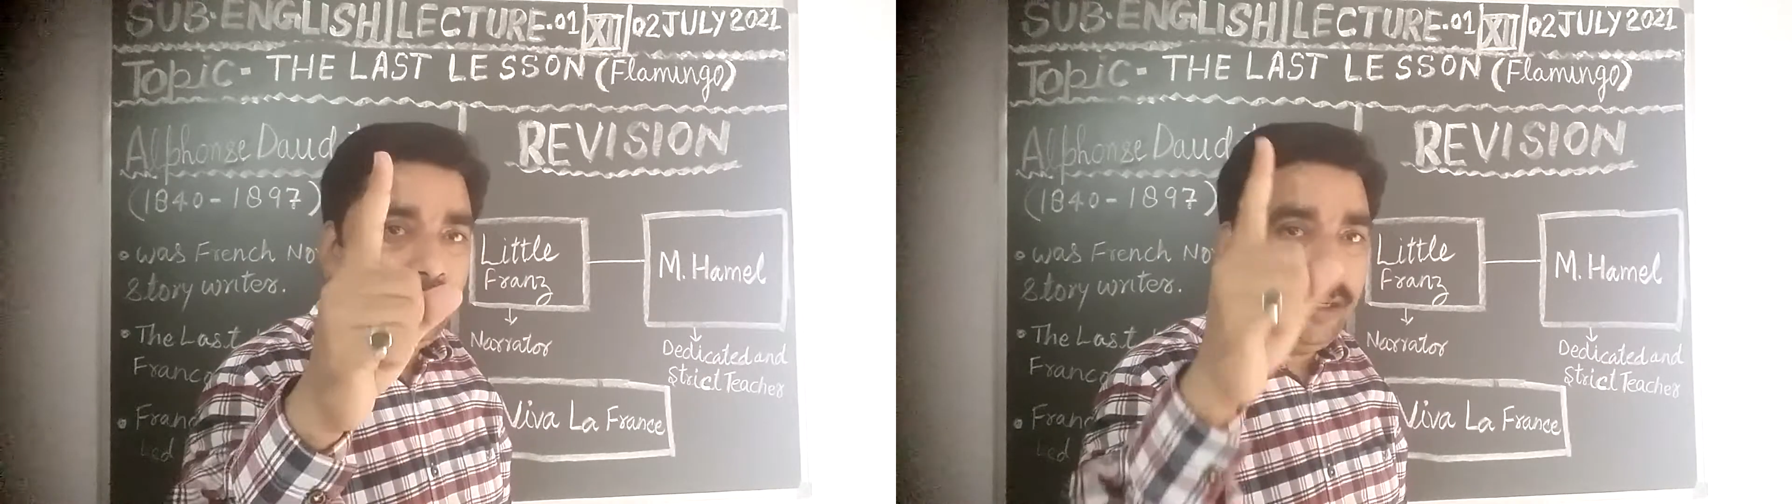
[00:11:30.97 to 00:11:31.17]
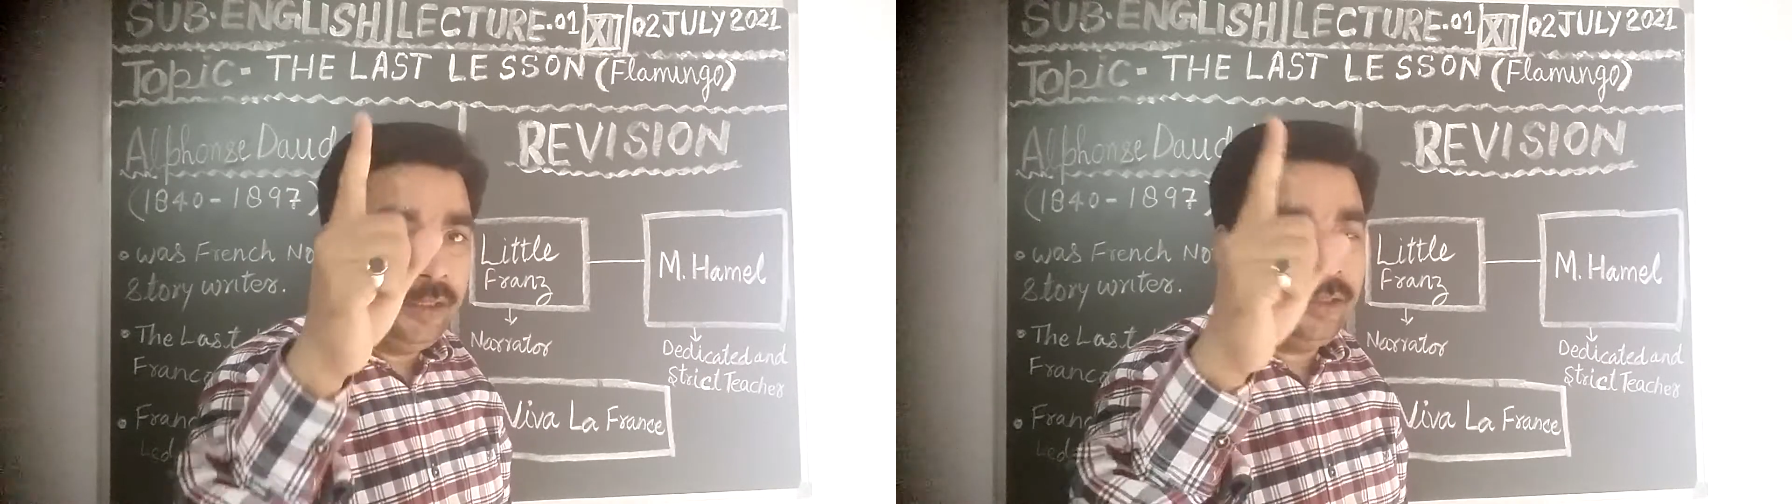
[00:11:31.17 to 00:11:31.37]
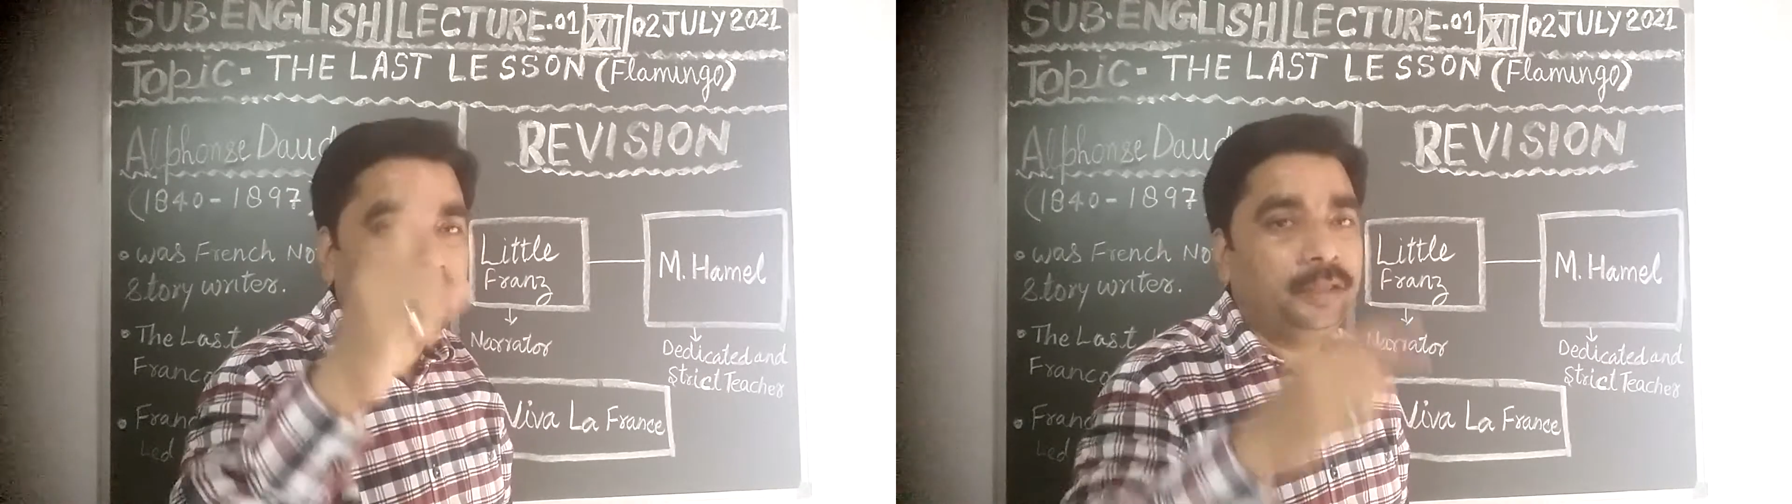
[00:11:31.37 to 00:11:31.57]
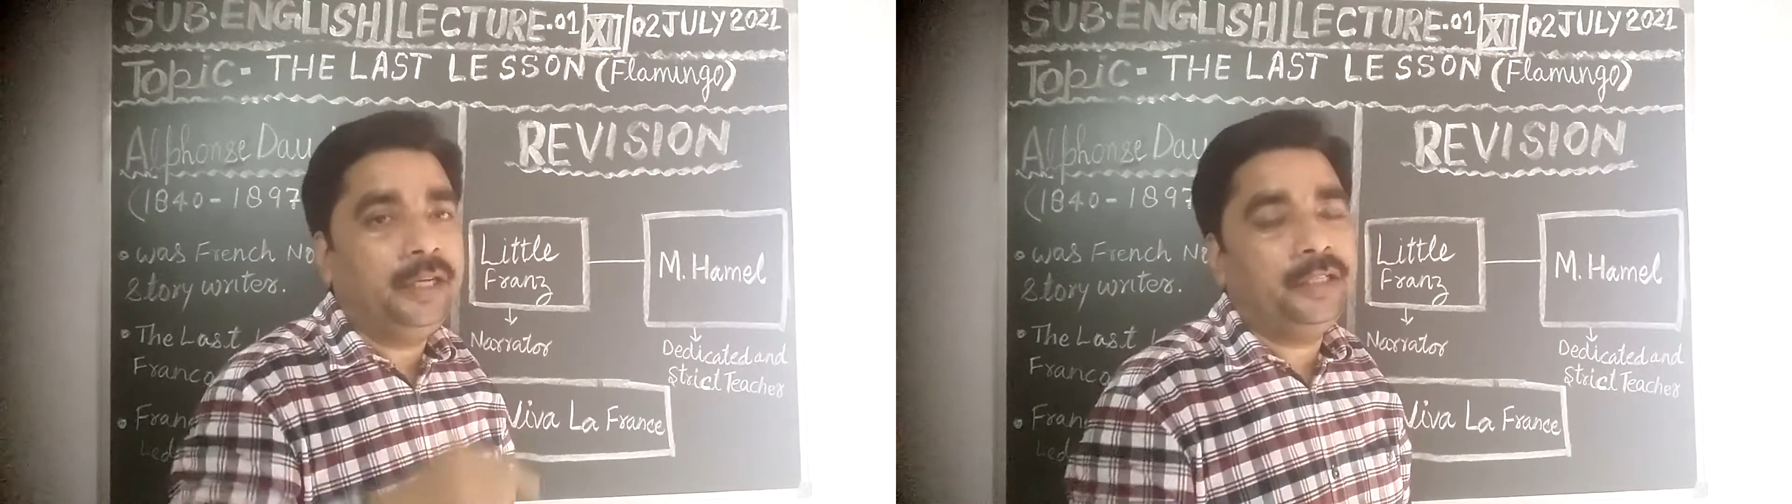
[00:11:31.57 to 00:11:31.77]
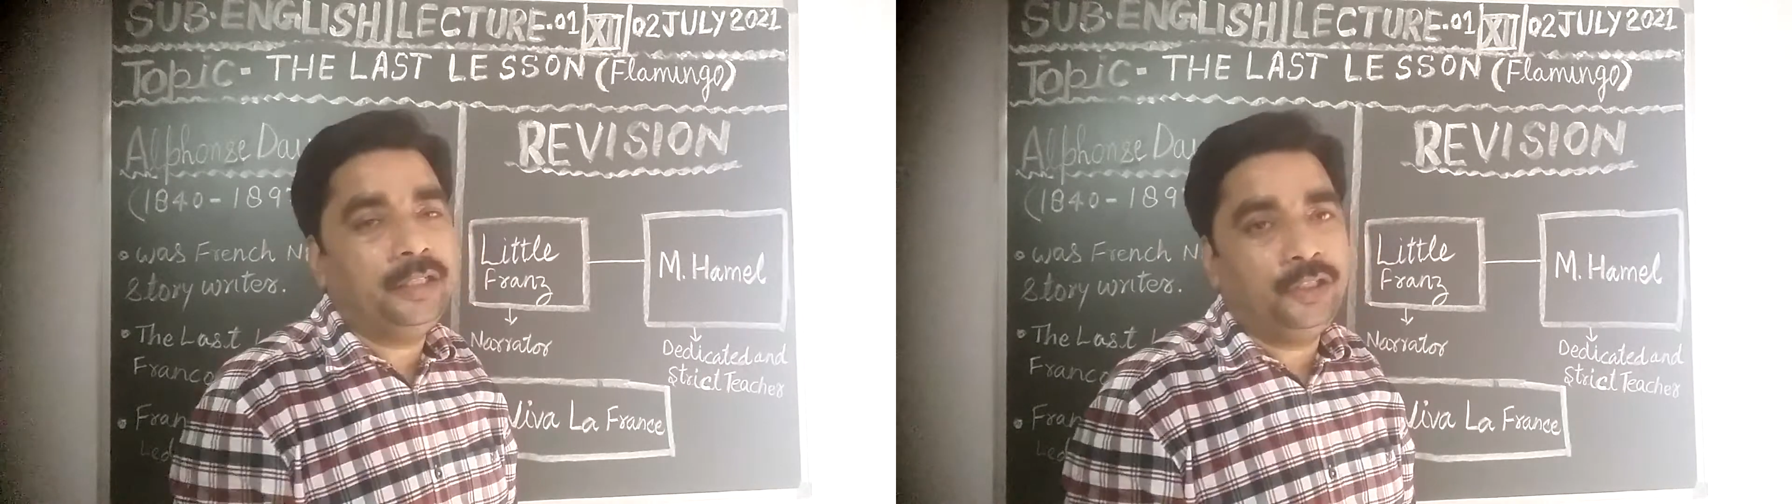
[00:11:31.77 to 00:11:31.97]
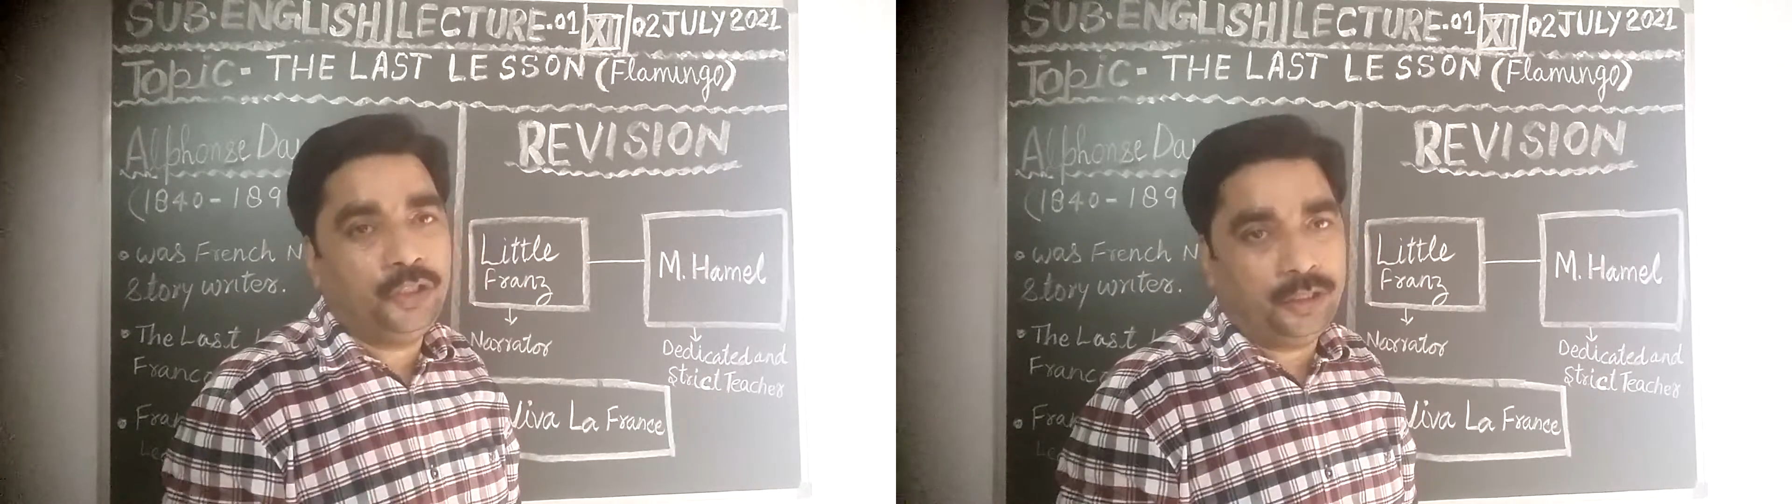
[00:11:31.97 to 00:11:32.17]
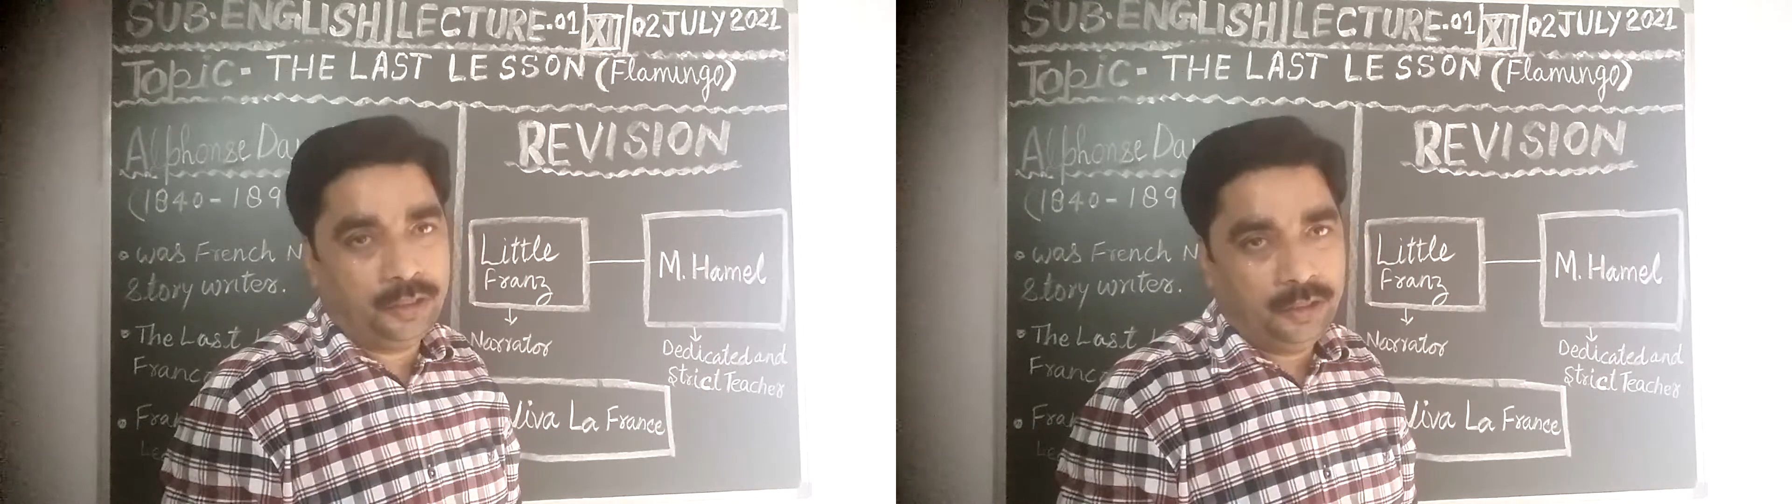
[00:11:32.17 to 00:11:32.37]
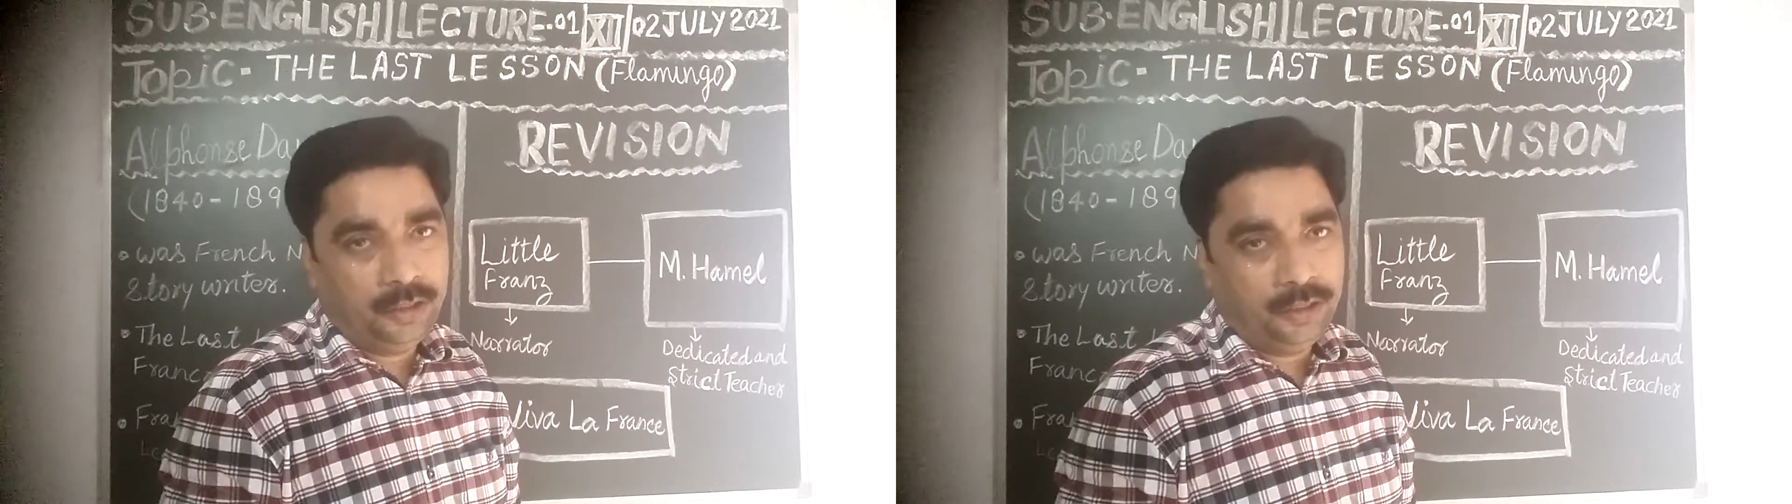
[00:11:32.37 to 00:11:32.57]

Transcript: by that teacher,